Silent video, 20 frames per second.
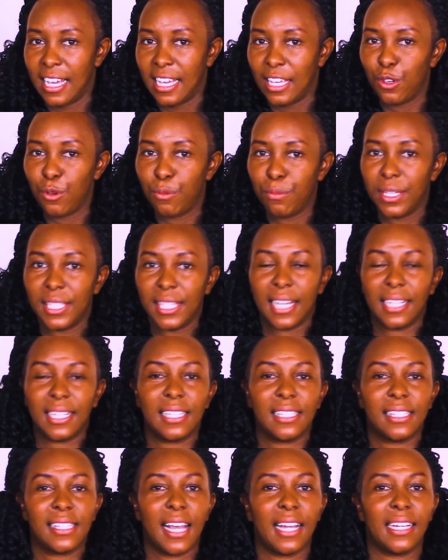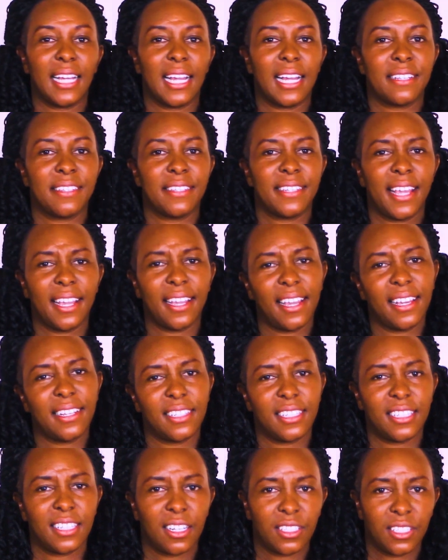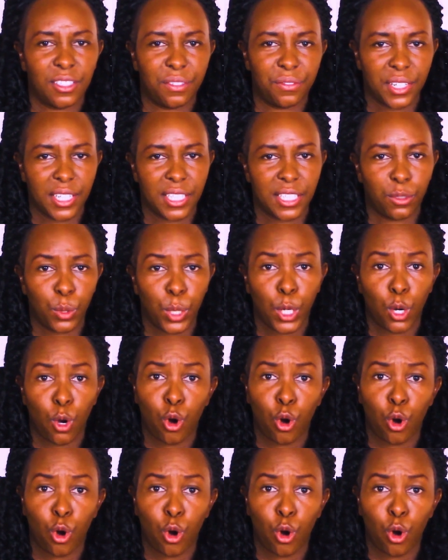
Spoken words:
you misunderstand and take it in a different way,